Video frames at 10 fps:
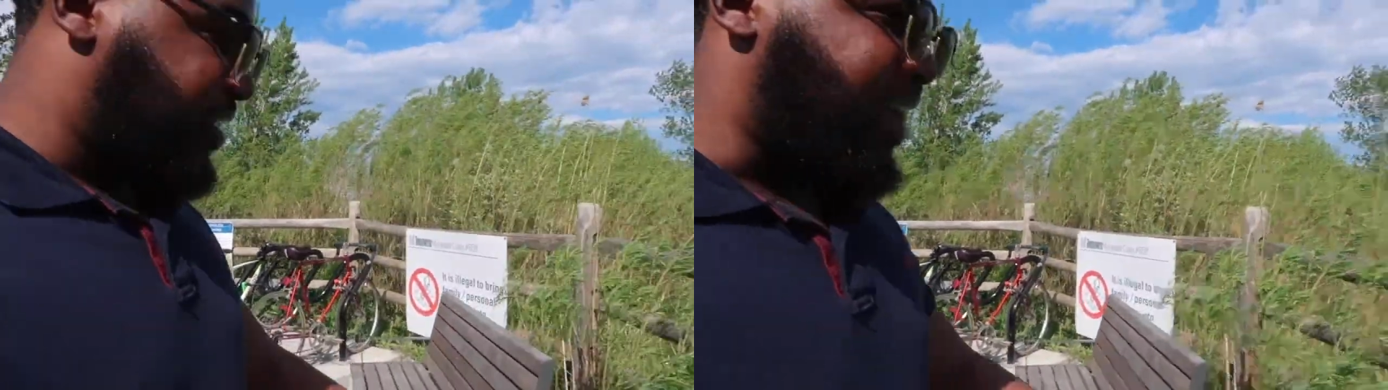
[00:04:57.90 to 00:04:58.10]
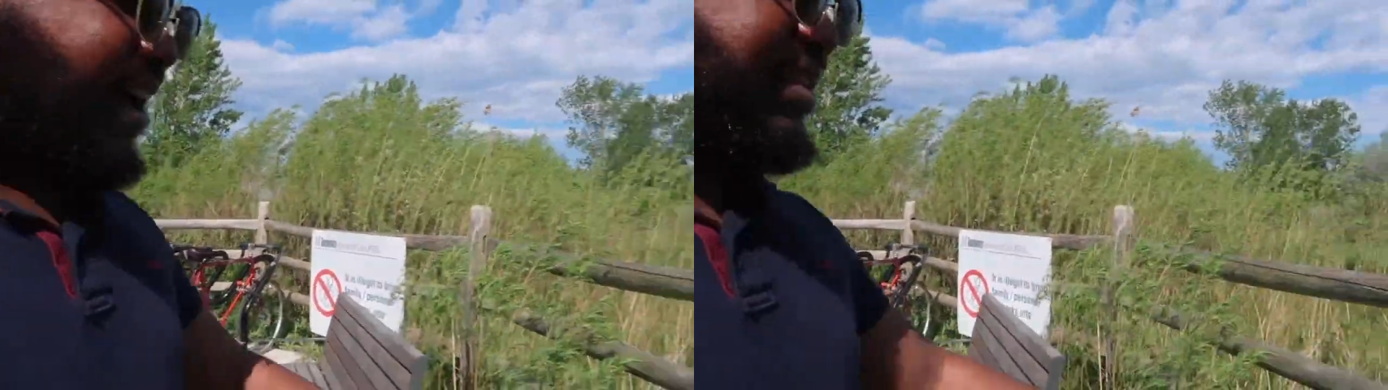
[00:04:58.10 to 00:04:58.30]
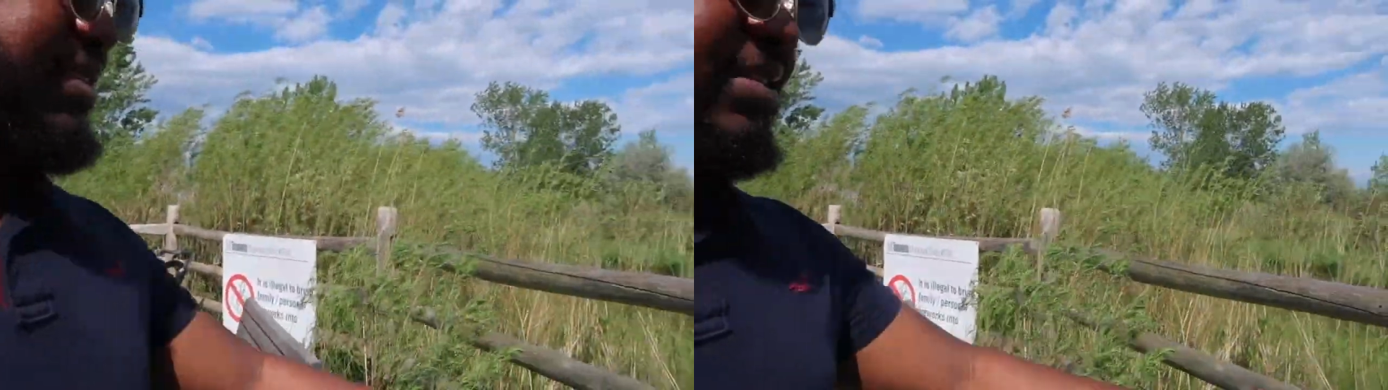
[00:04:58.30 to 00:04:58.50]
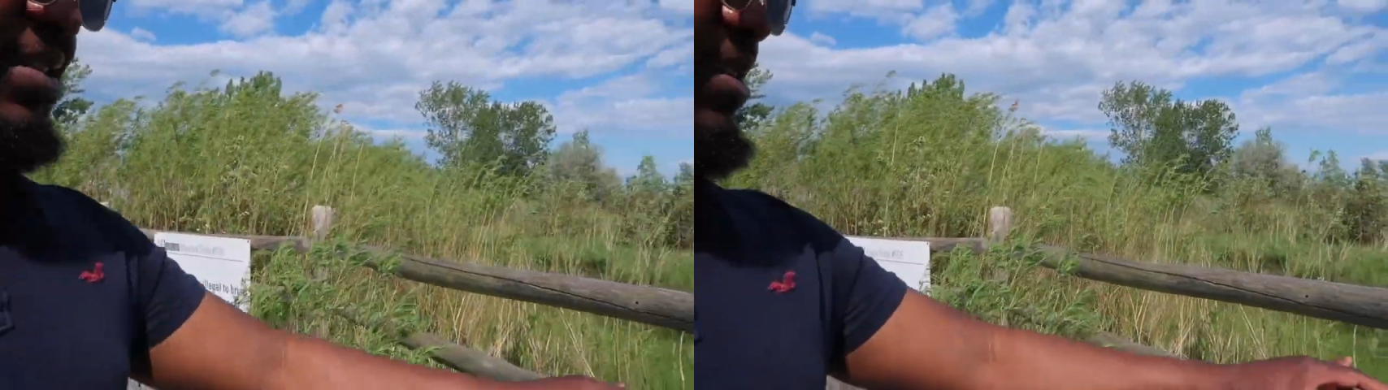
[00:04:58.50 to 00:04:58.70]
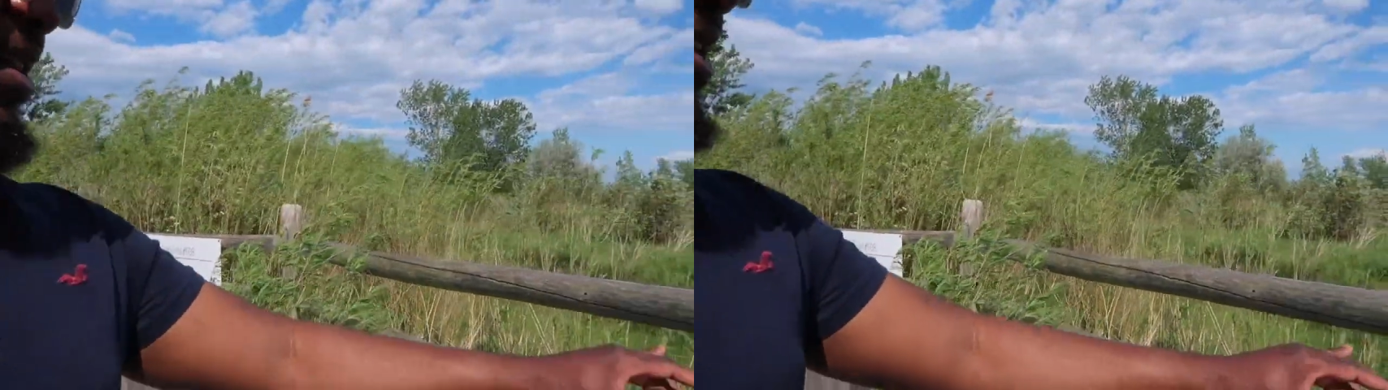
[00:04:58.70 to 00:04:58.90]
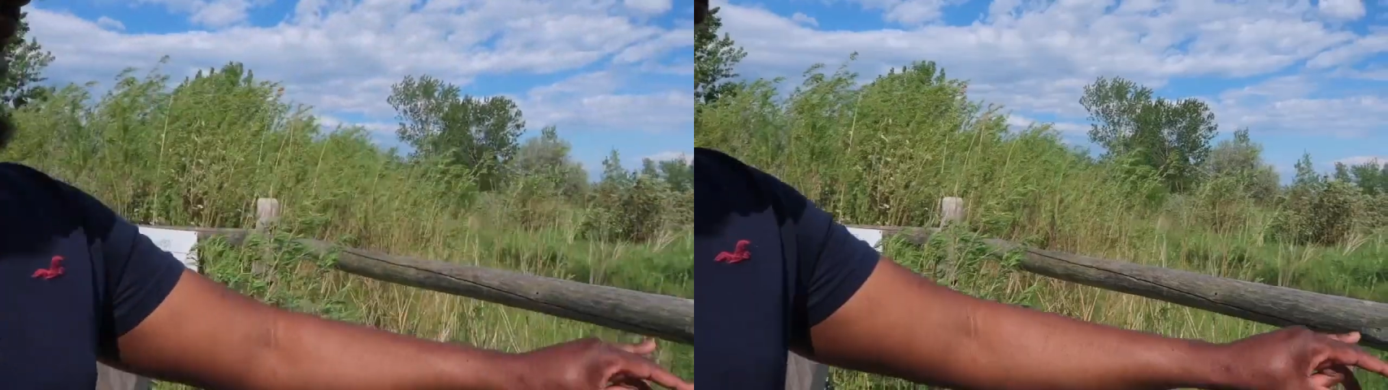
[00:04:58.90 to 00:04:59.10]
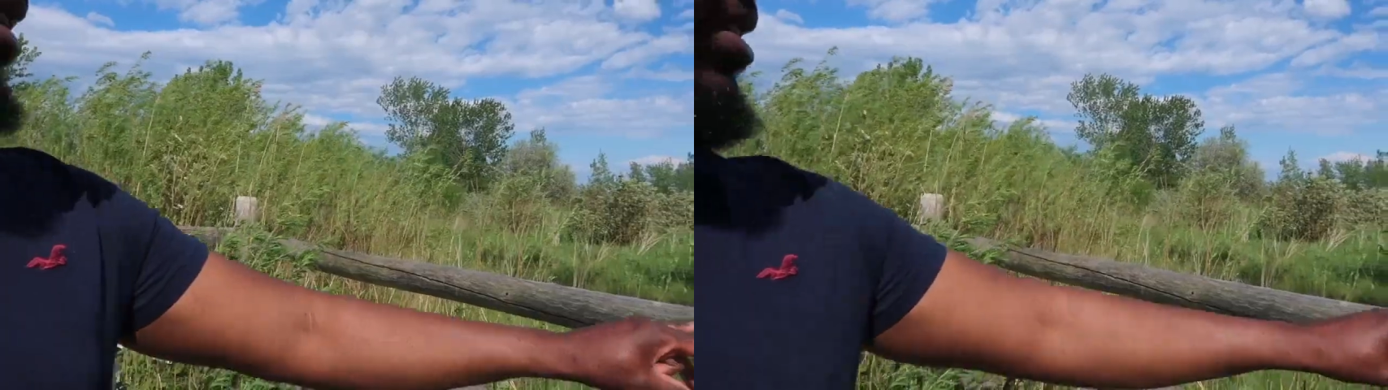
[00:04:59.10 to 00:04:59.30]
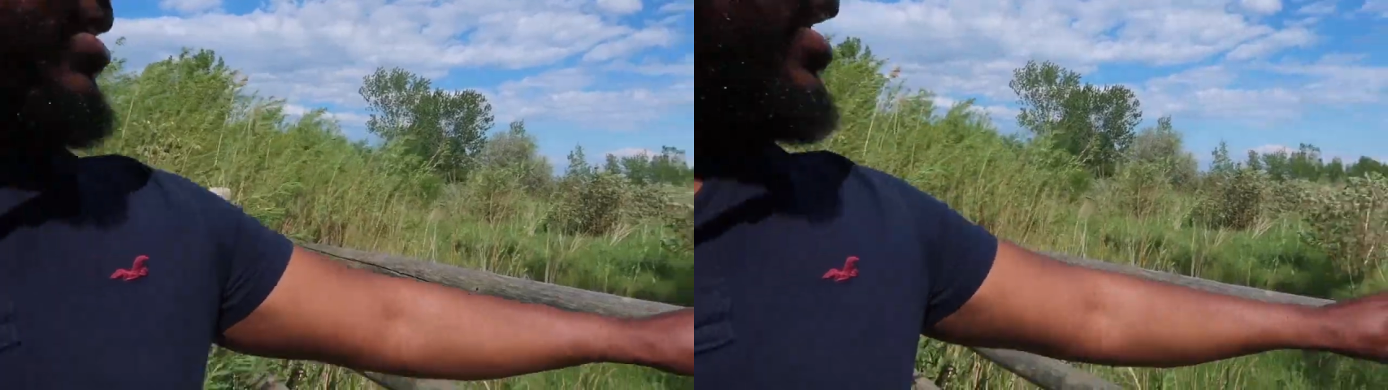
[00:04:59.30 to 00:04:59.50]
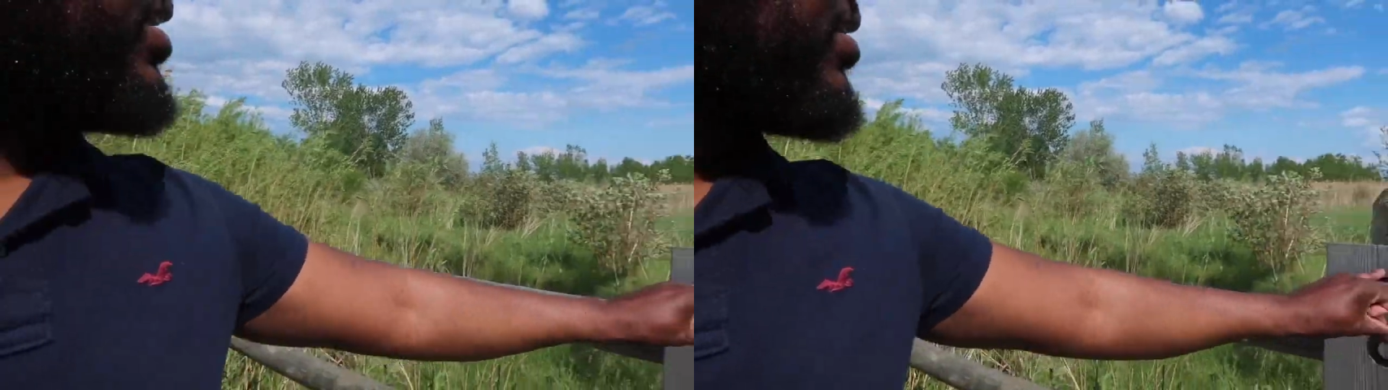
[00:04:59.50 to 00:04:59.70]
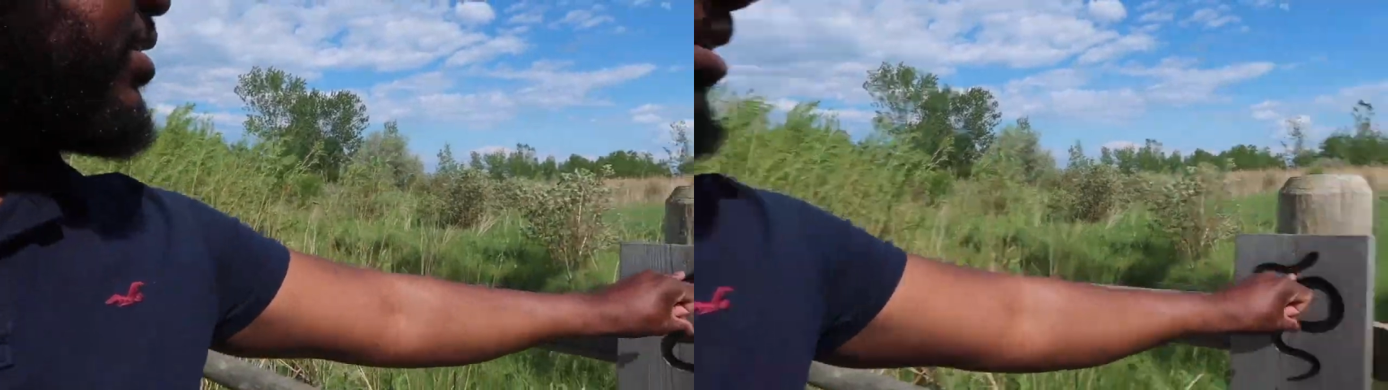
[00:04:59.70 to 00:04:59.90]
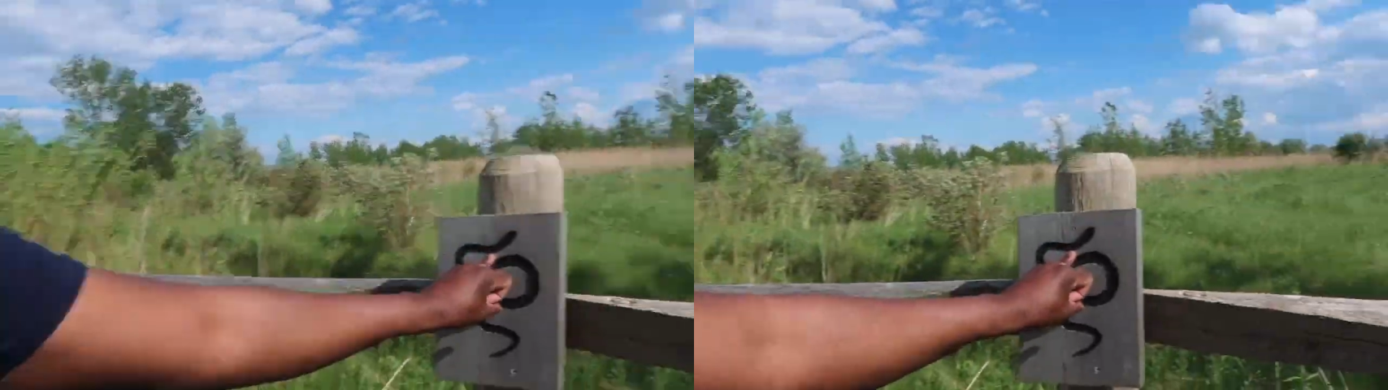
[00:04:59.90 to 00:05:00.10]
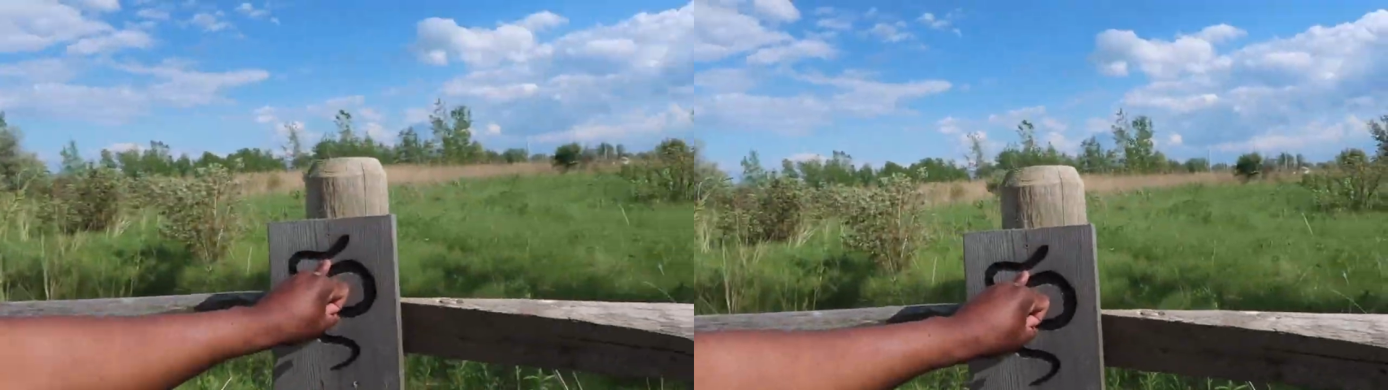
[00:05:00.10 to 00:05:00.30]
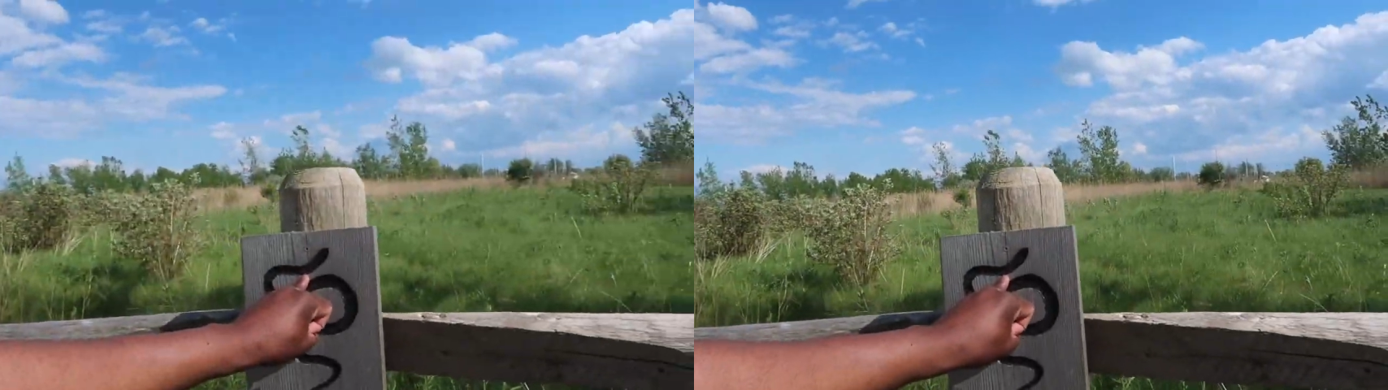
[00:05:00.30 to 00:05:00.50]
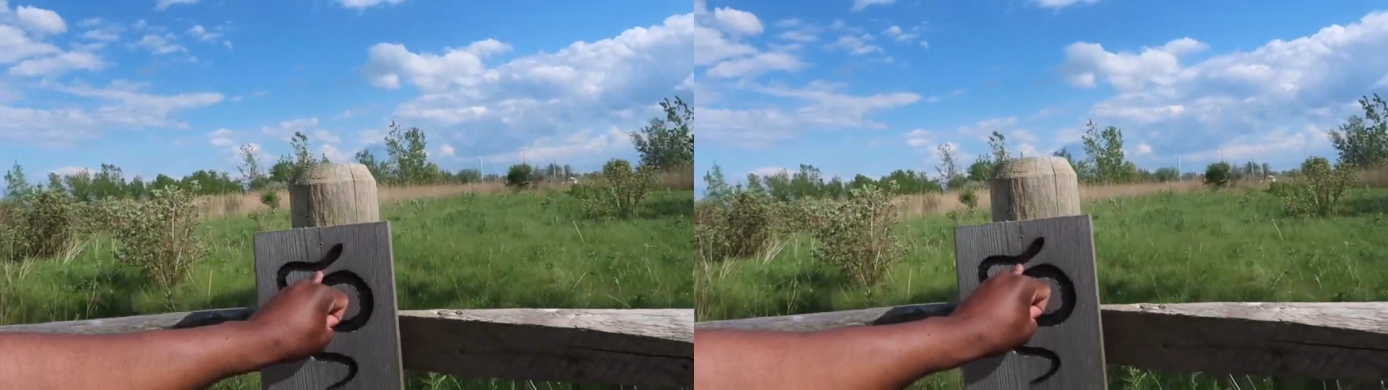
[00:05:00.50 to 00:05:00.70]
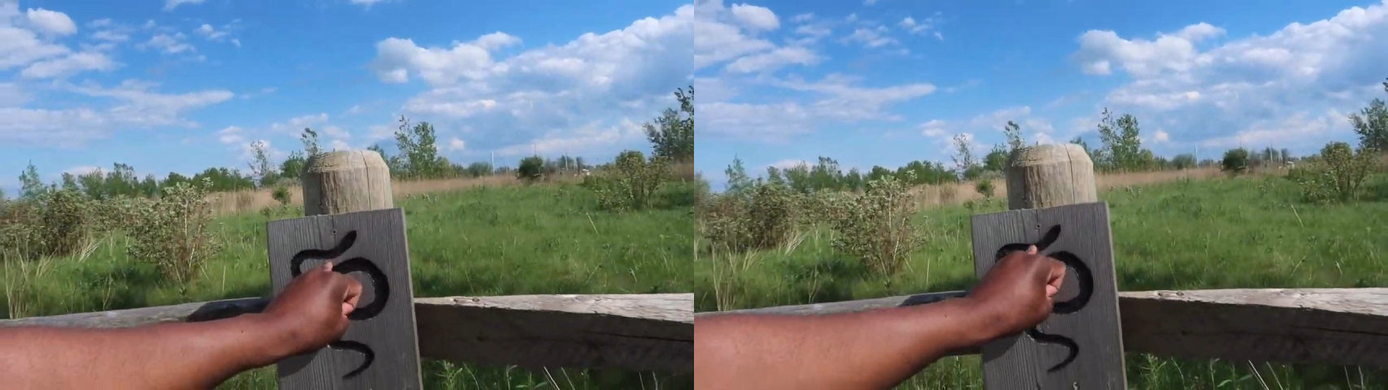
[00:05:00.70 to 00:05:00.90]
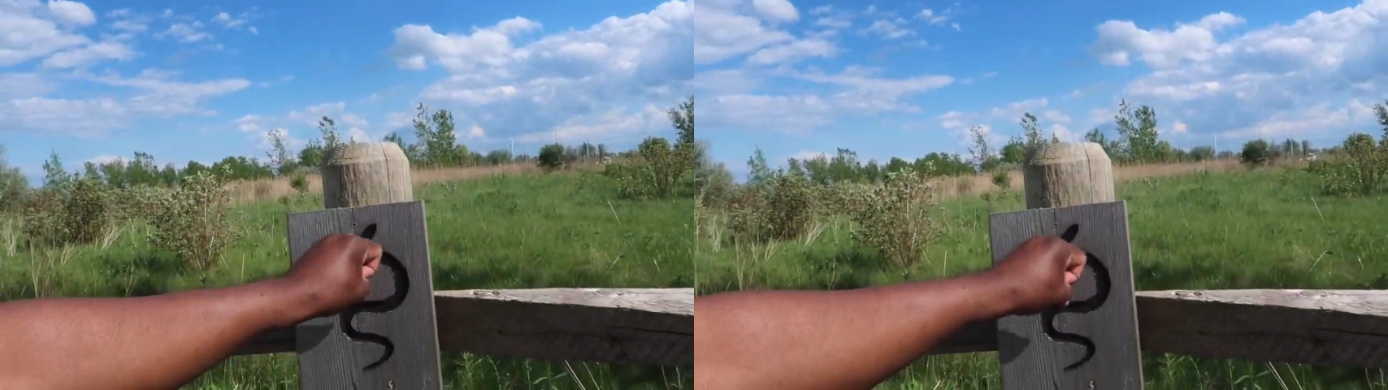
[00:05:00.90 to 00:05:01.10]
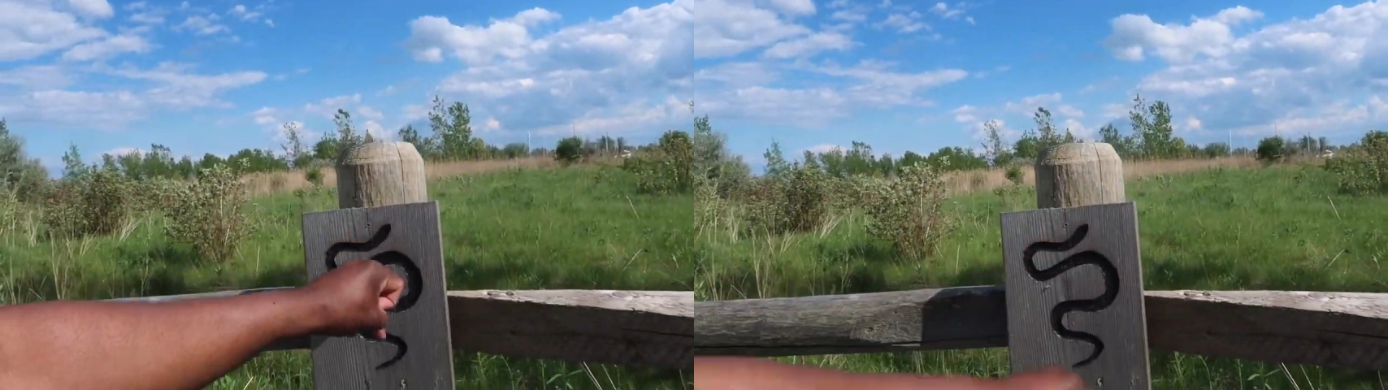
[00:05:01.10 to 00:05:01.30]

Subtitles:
(no speaker visible)